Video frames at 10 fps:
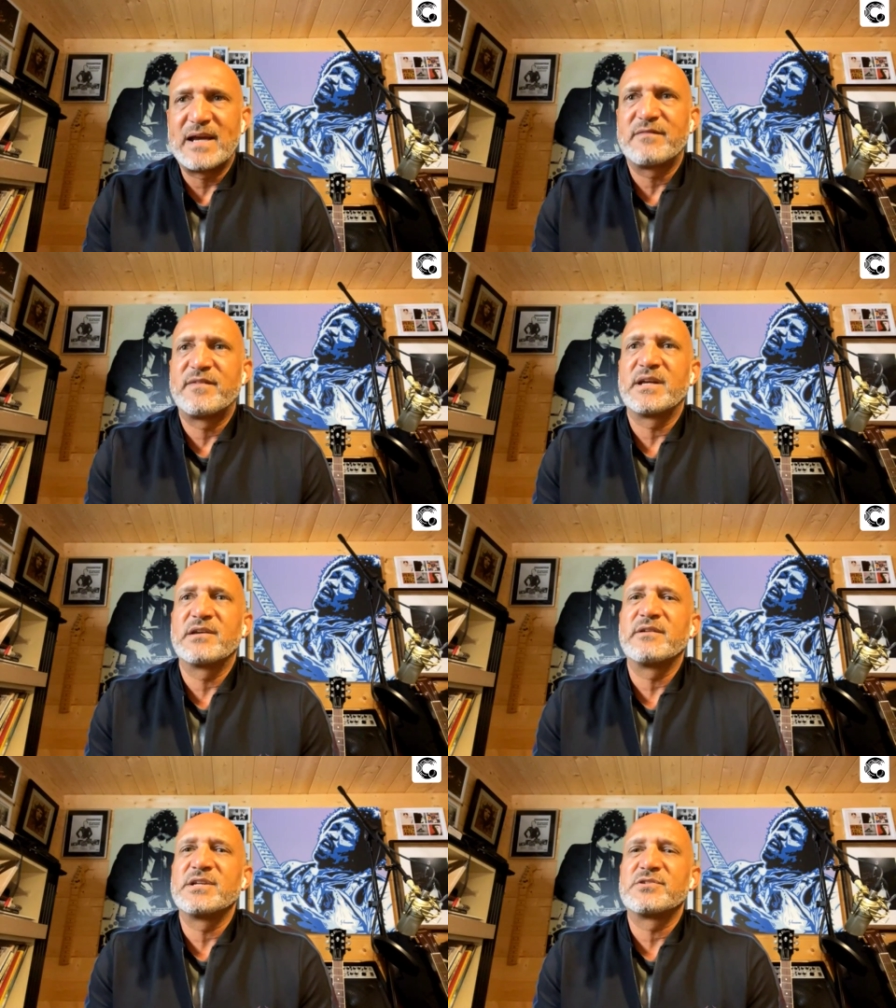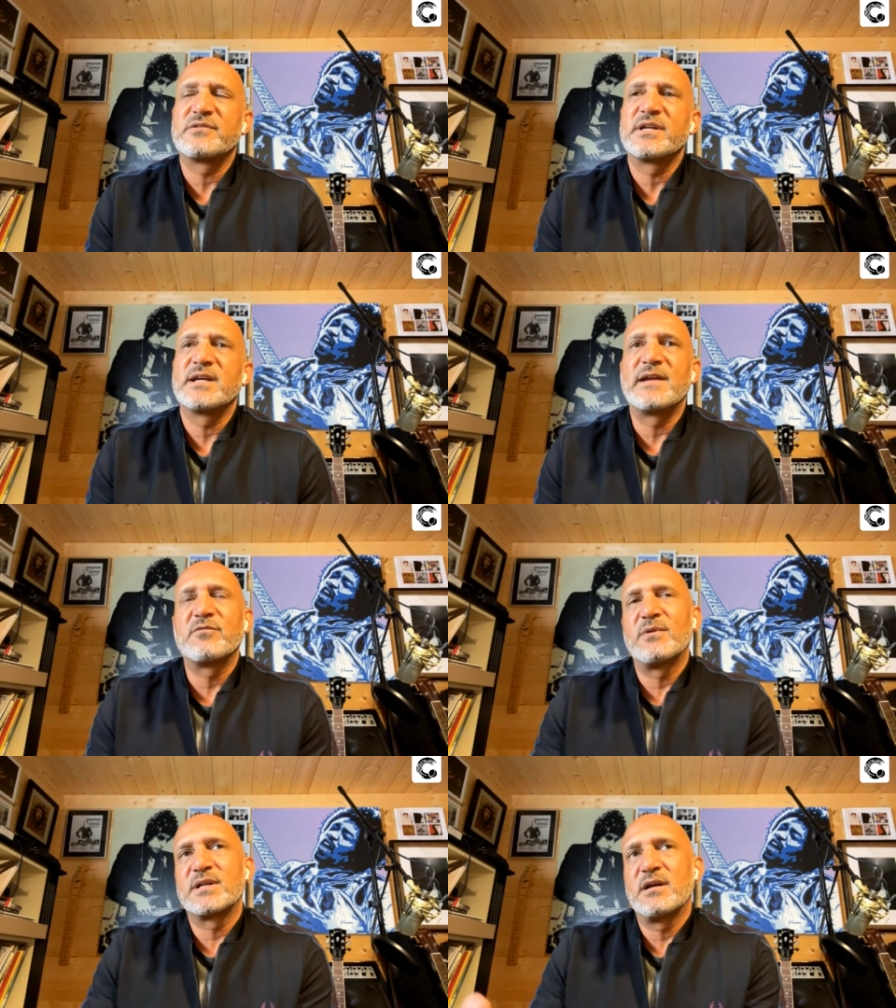bad finger injury, and
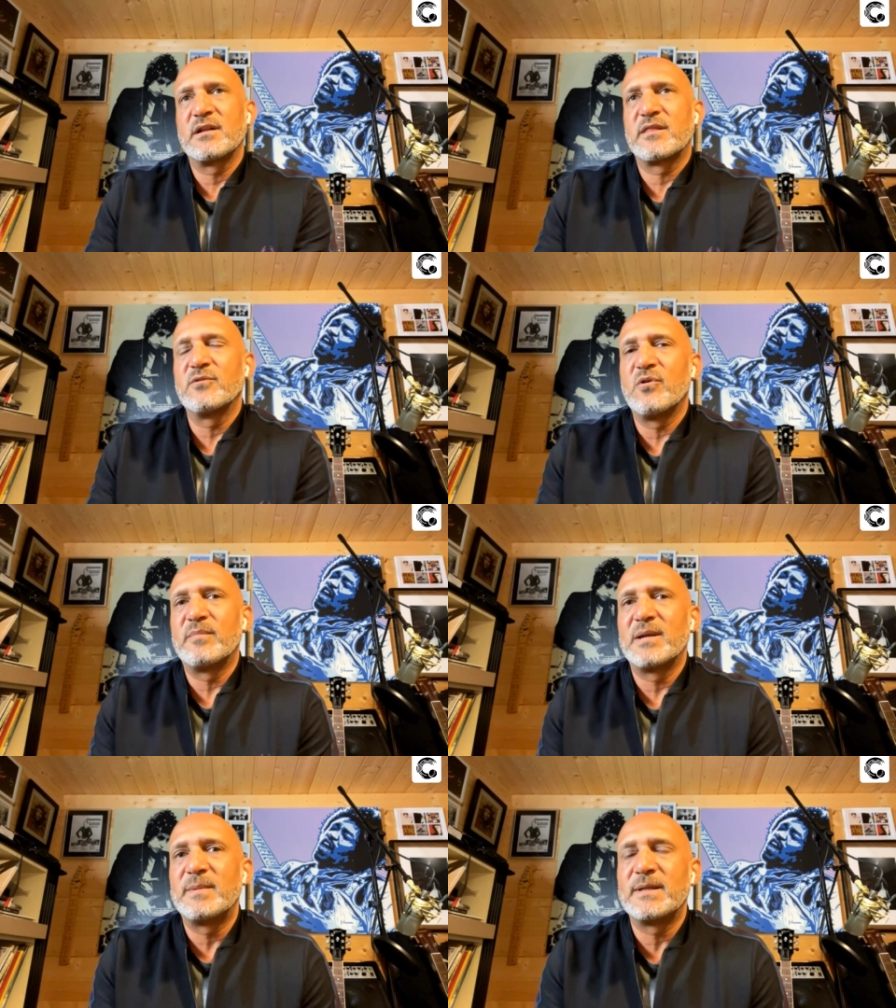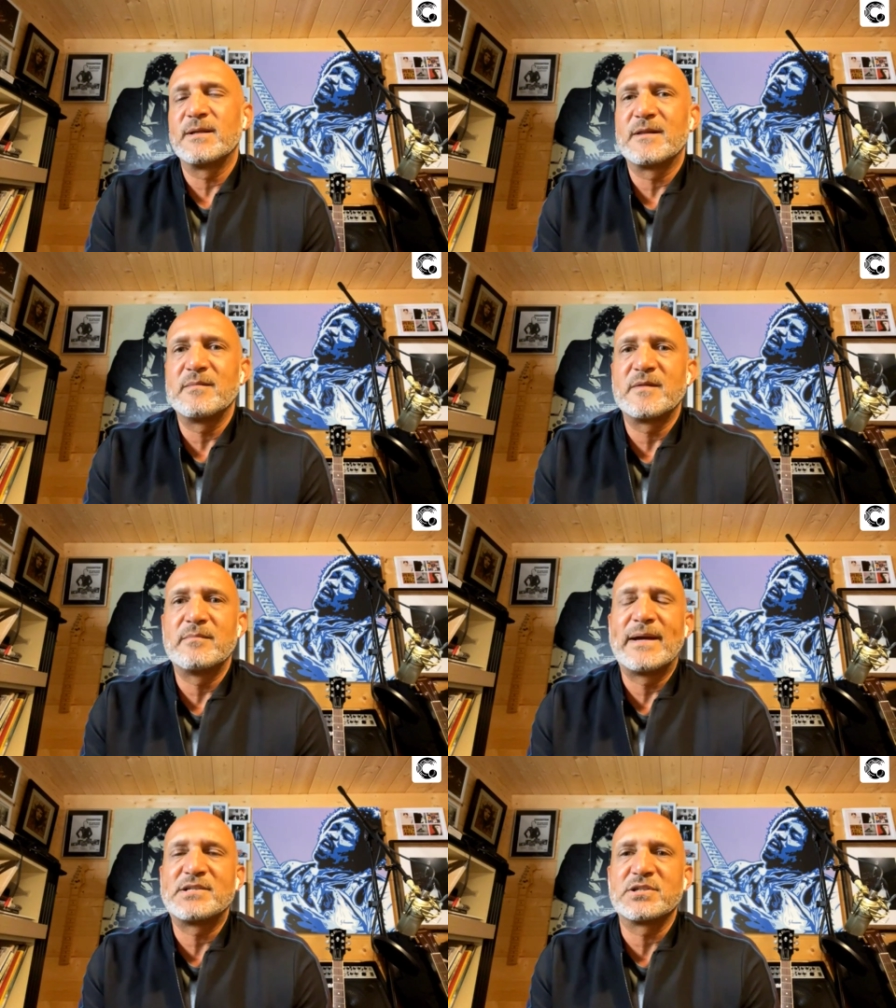everyone kind of thought maybe that the, the
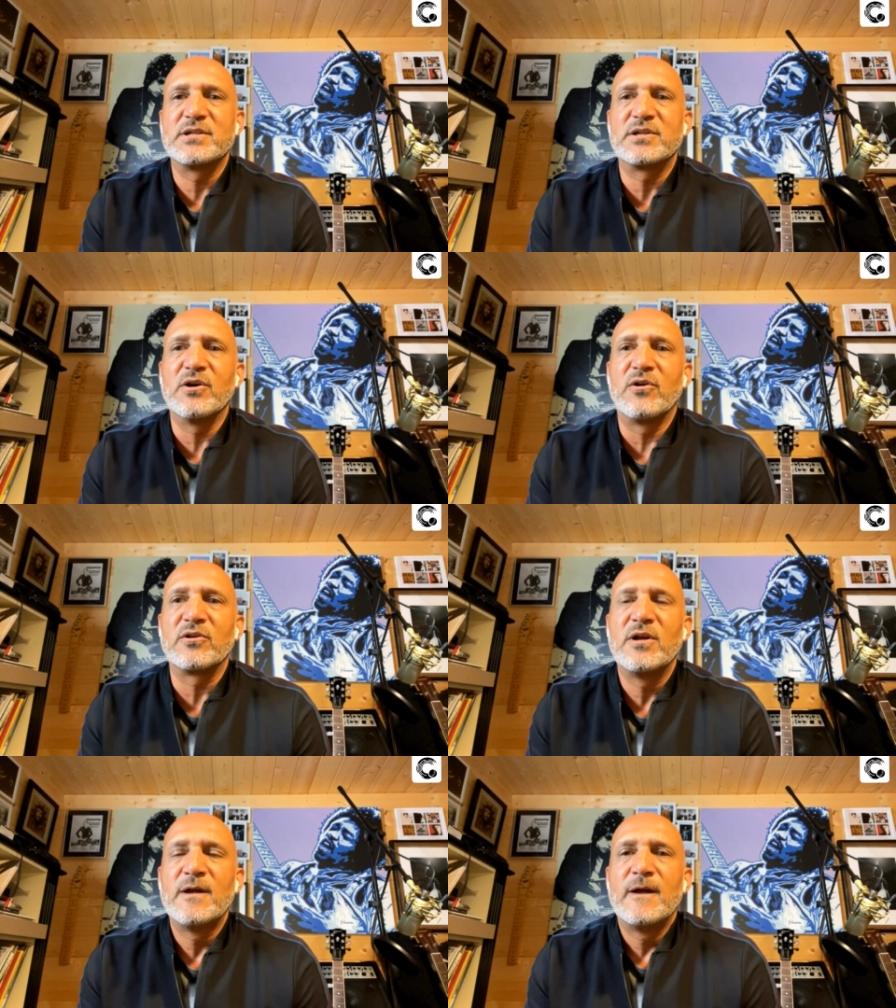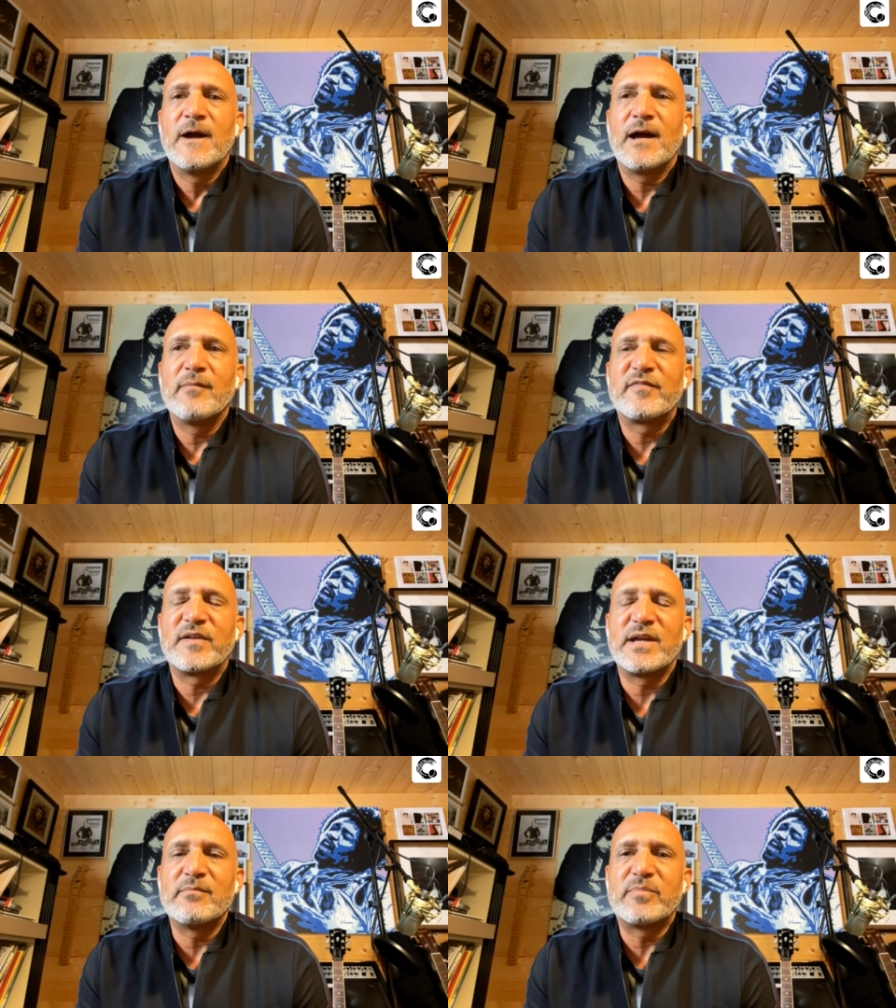magic had gone um,
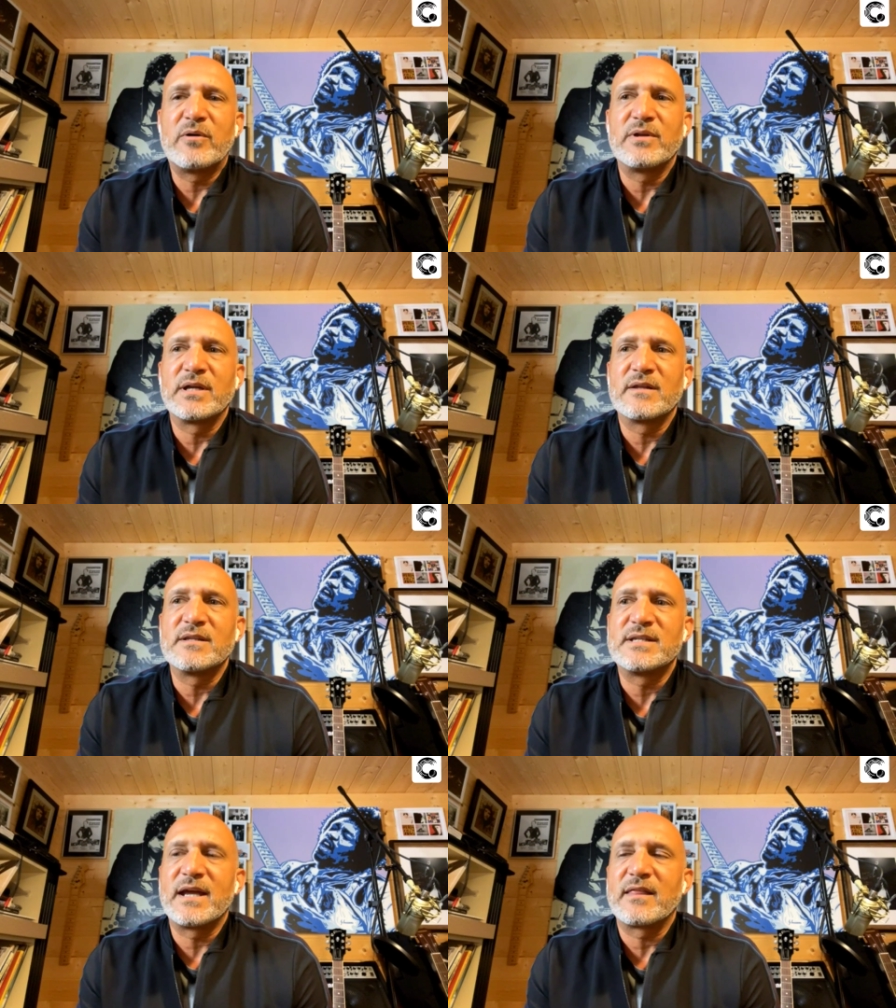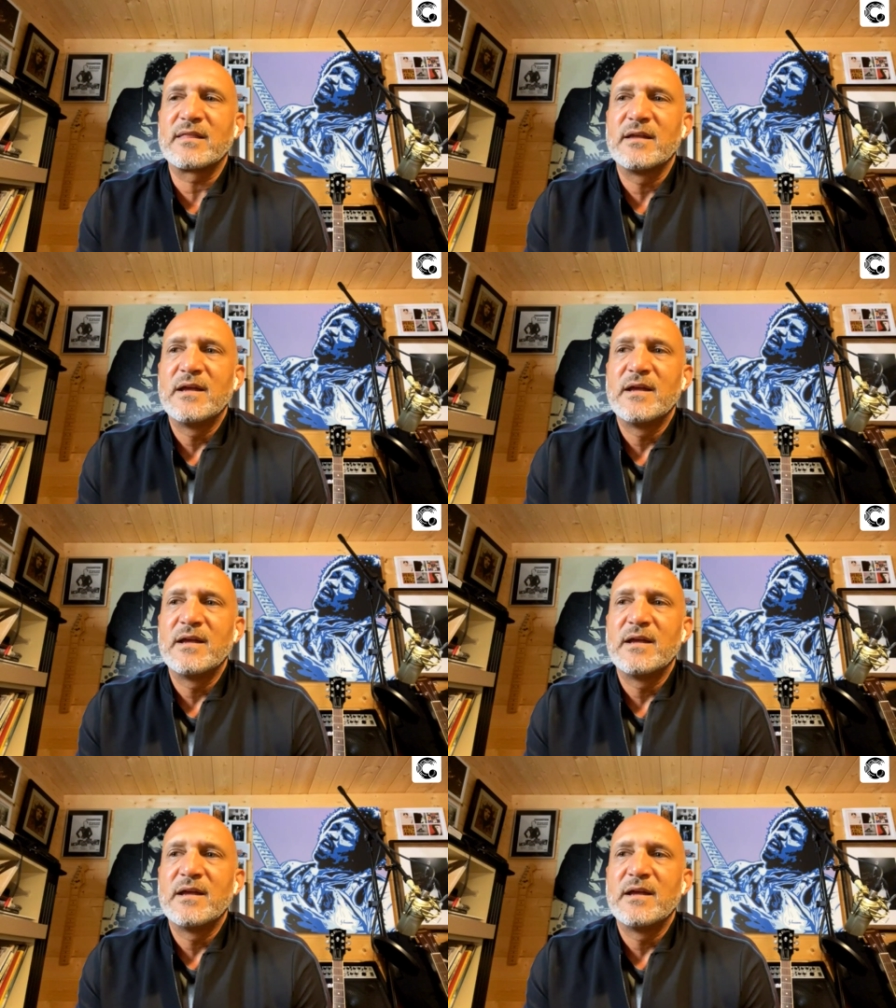for him bowling at the death.